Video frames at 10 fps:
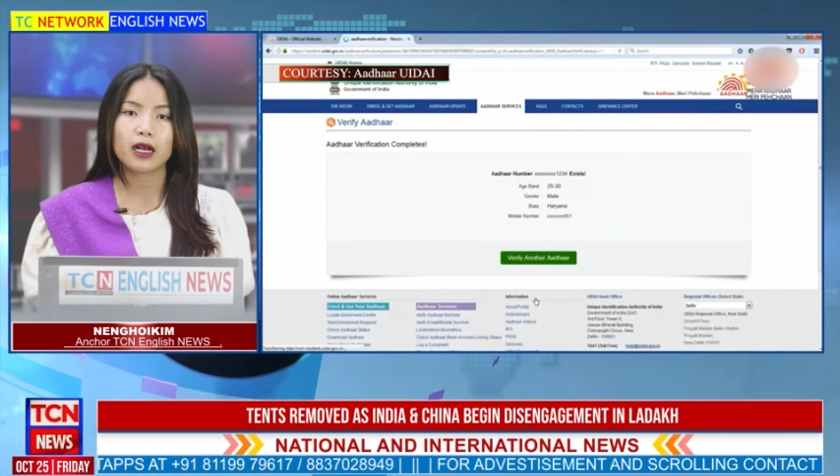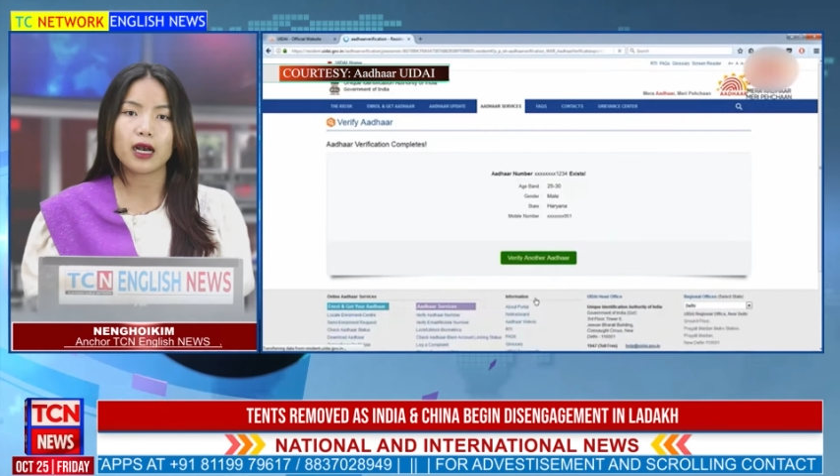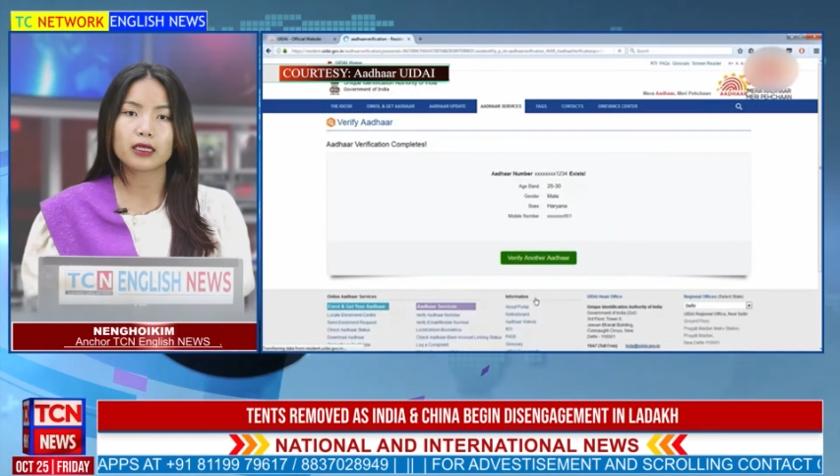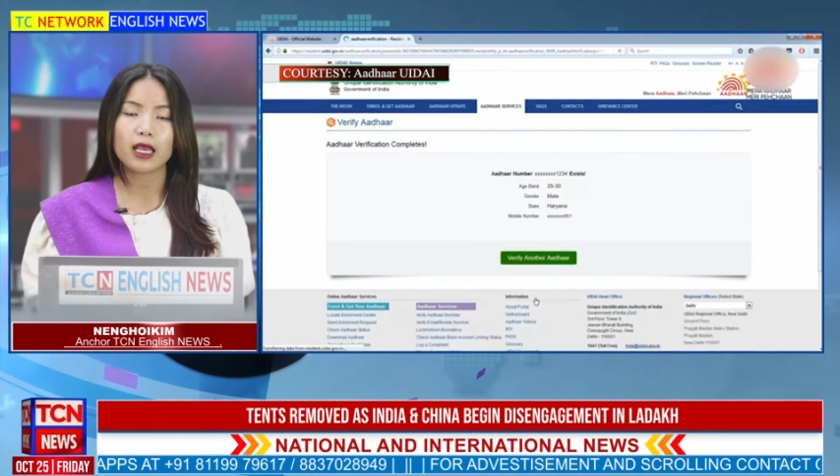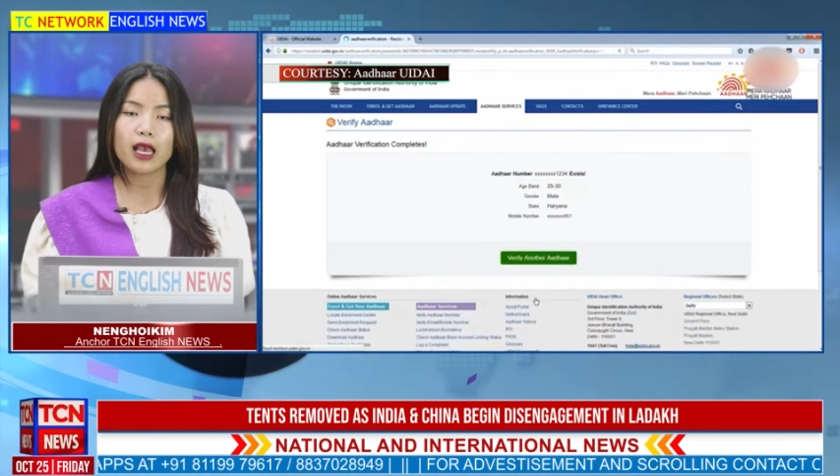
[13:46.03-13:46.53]

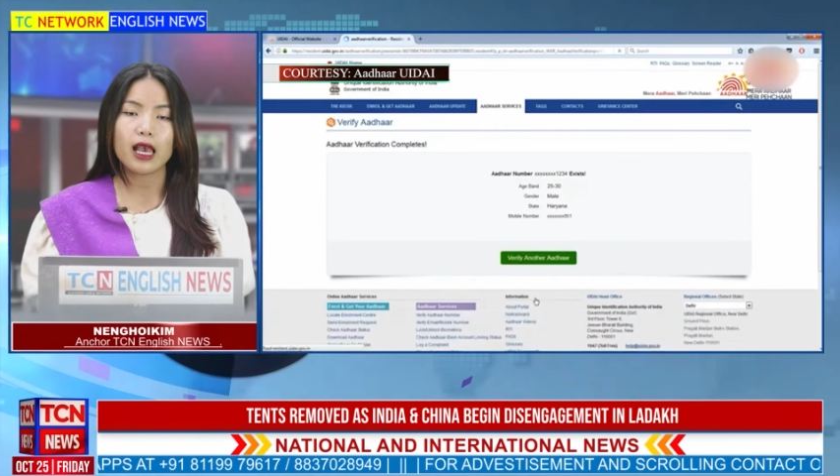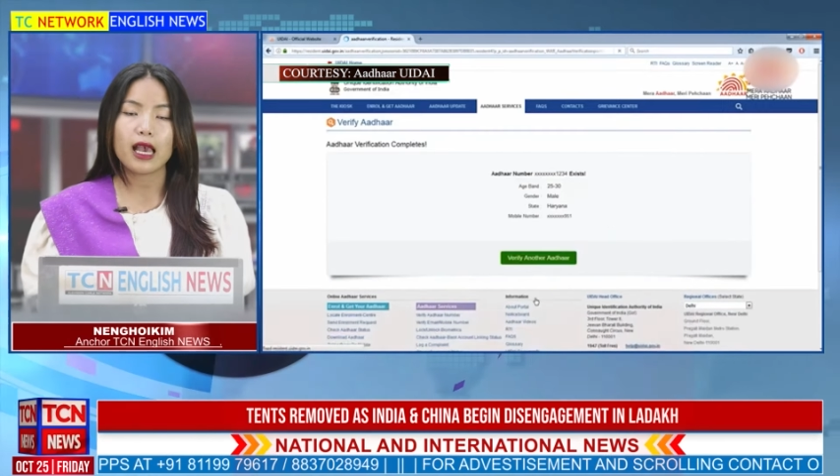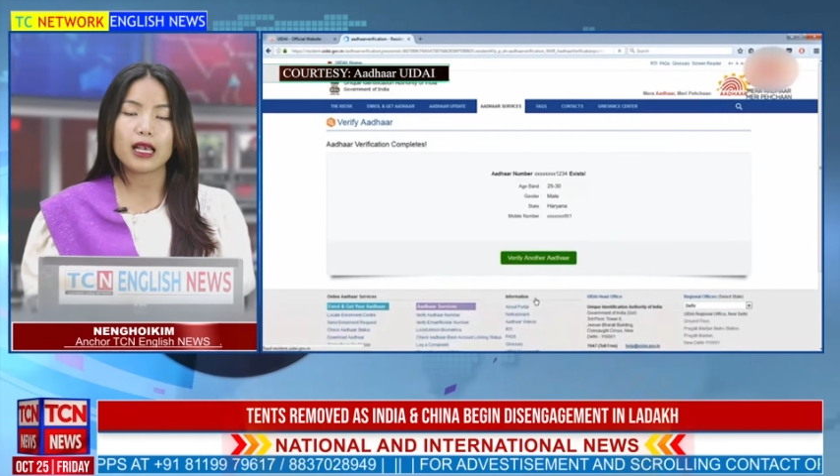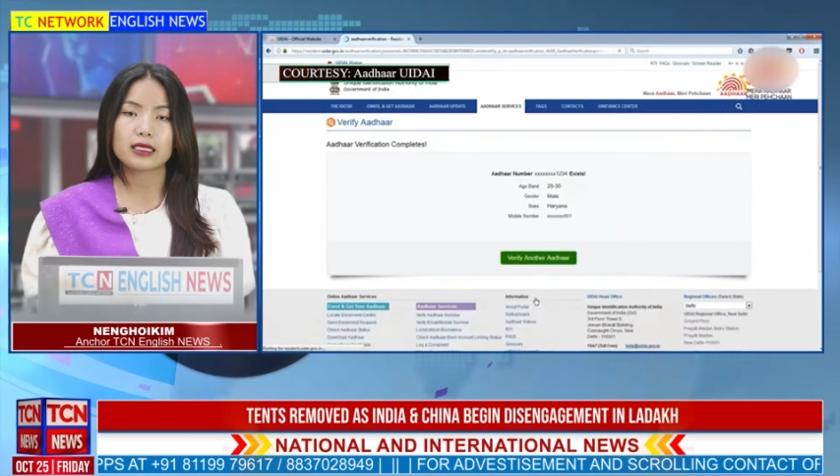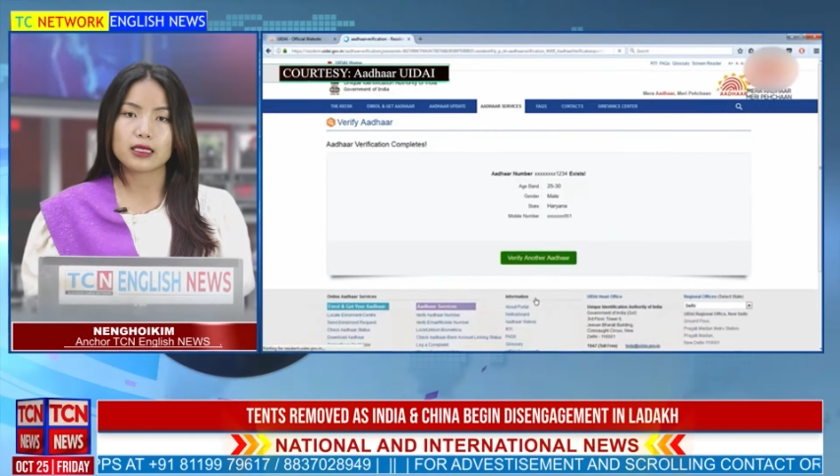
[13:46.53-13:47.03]
card
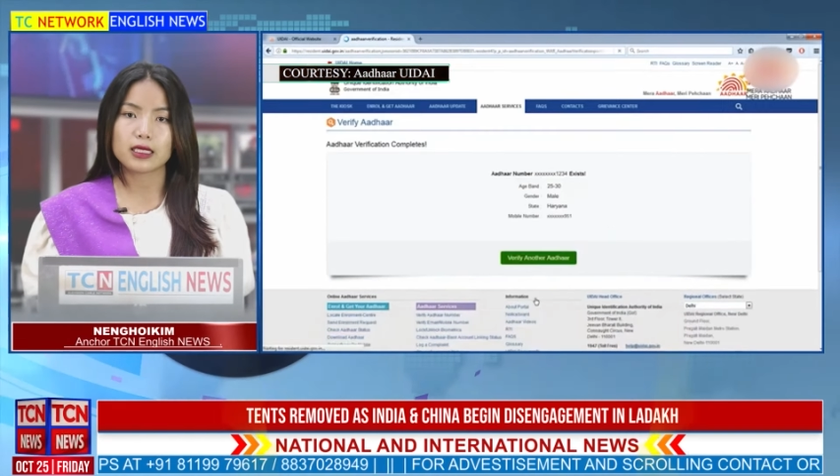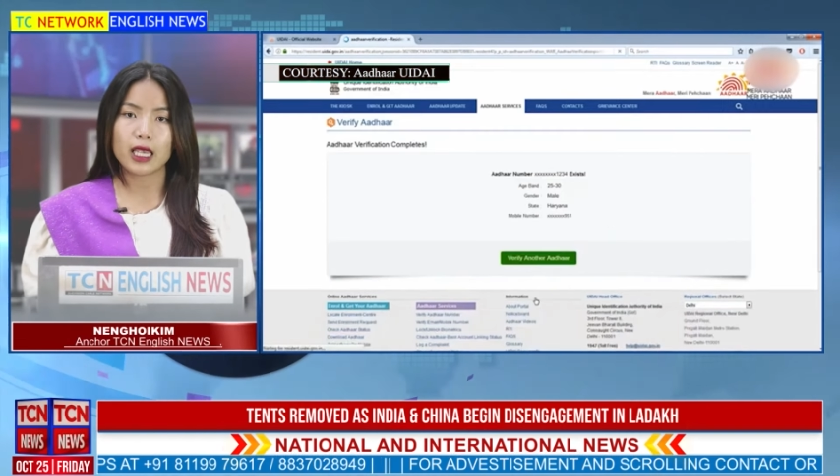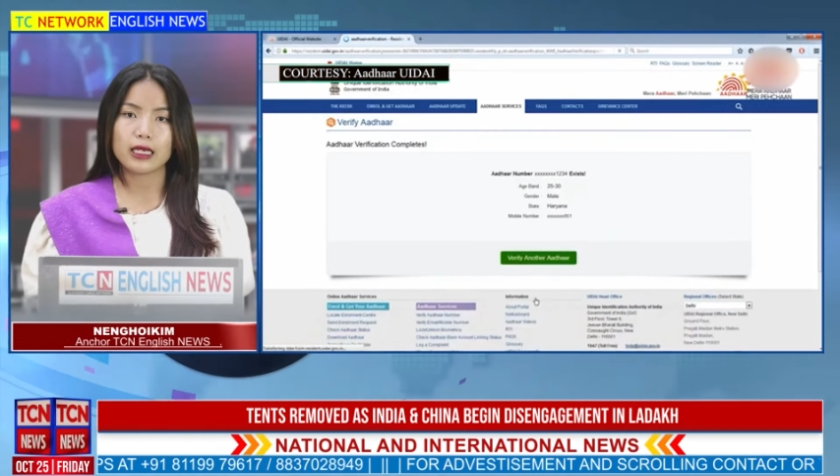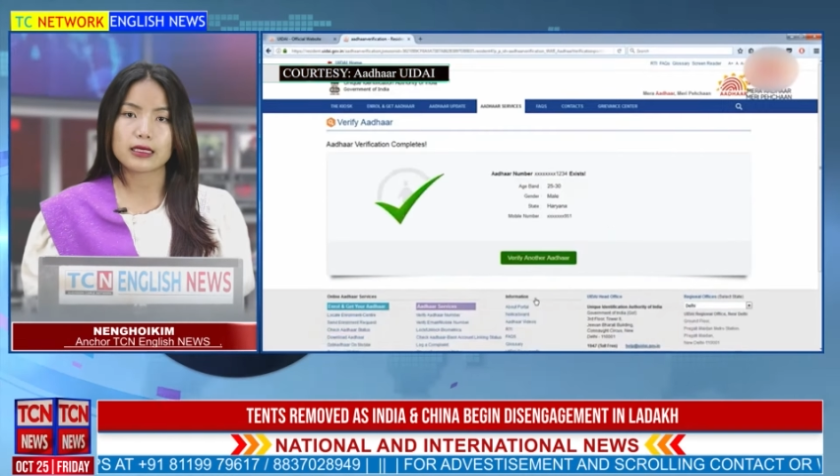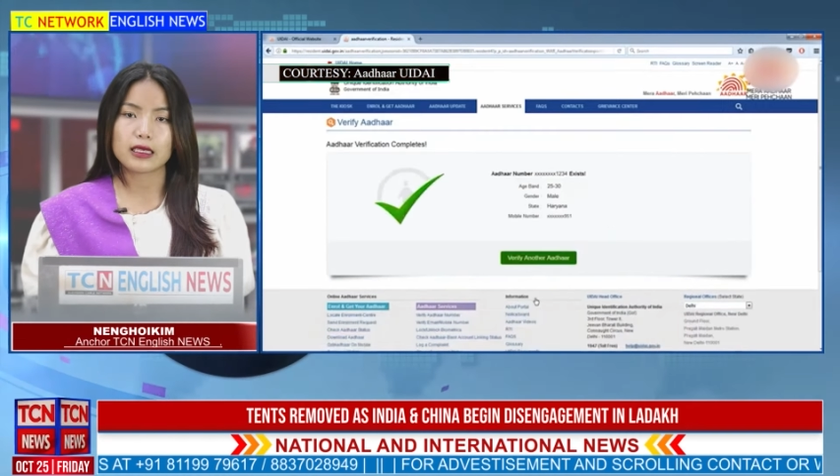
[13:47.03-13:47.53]
as his
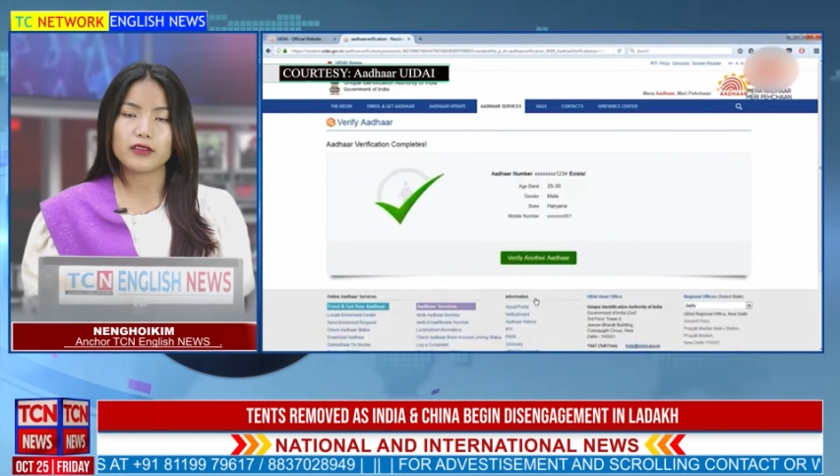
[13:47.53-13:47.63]
age,